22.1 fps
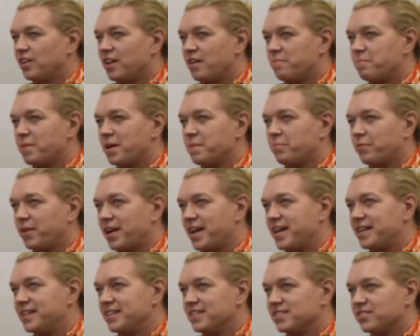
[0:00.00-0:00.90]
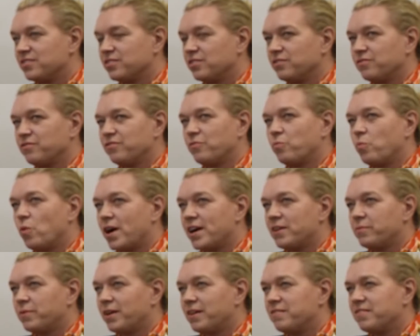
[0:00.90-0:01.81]
my brain is sort of
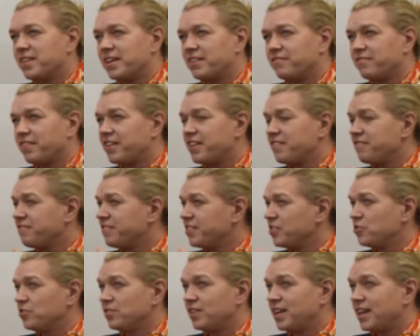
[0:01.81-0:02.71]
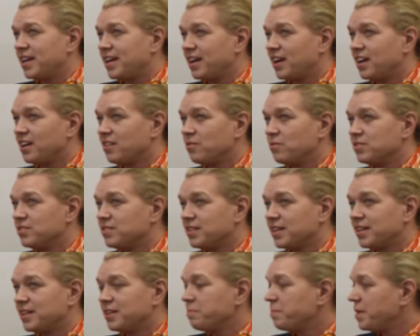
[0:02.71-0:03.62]
wired where I think very visually. I always
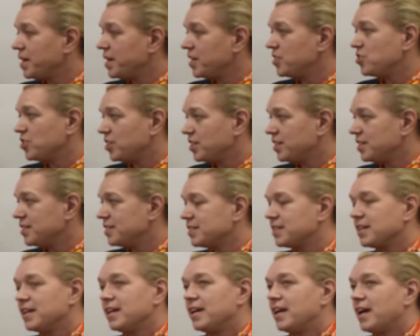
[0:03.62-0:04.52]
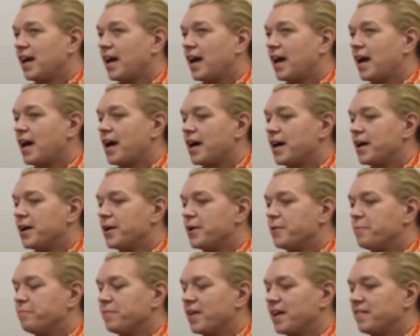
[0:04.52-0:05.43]
think in pictures.
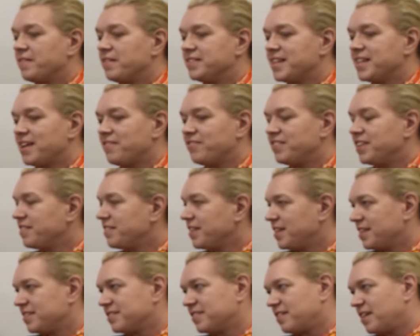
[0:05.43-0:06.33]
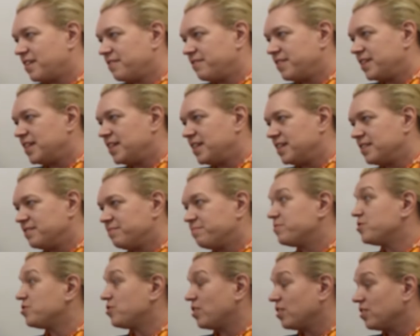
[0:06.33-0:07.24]
And there are definitely things that I really
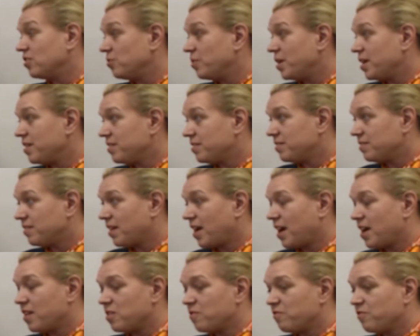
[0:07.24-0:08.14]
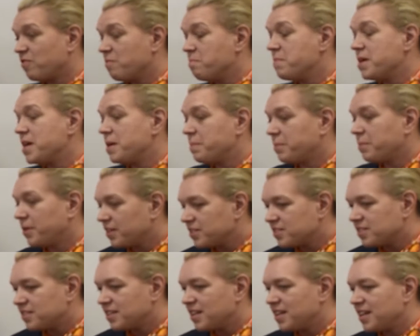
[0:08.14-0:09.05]
struggle with. For me
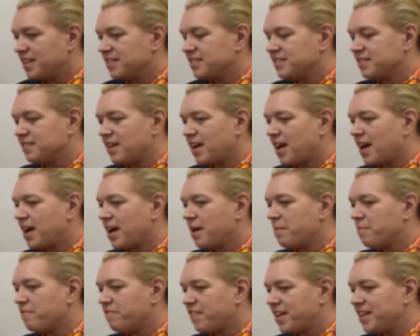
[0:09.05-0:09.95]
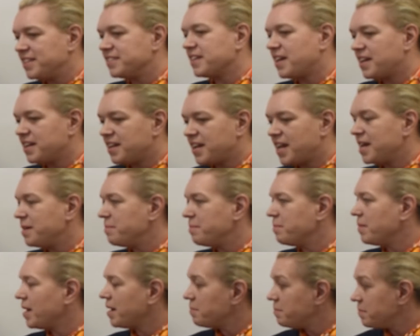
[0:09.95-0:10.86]
personally, it's face and
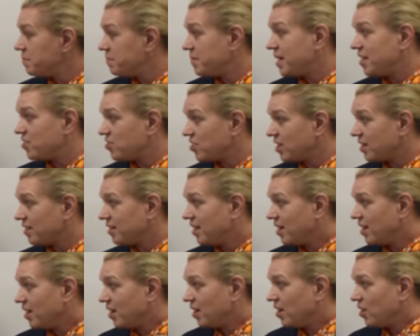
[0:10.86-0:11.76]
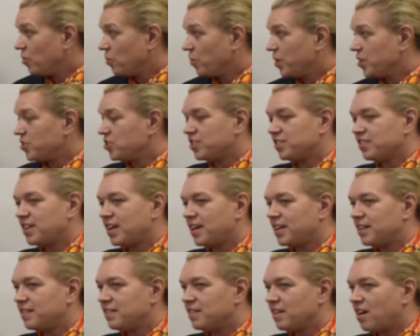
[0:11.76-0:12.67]
name amnesia, which
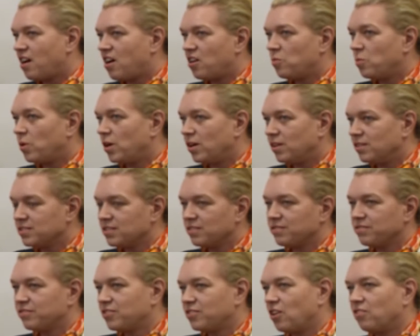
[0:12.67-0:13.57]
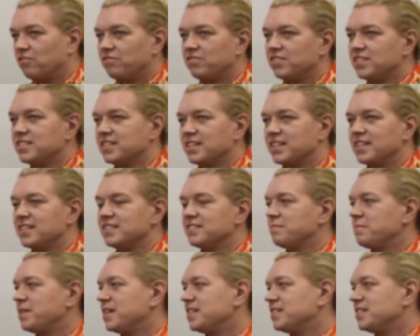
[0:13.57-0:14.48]
in our world of conferences
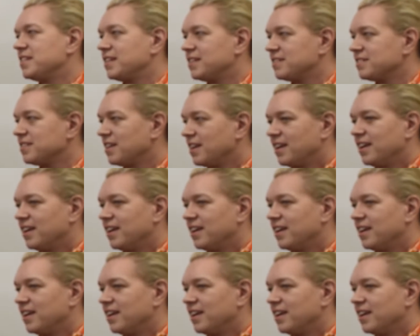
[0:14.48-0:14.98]
and meetings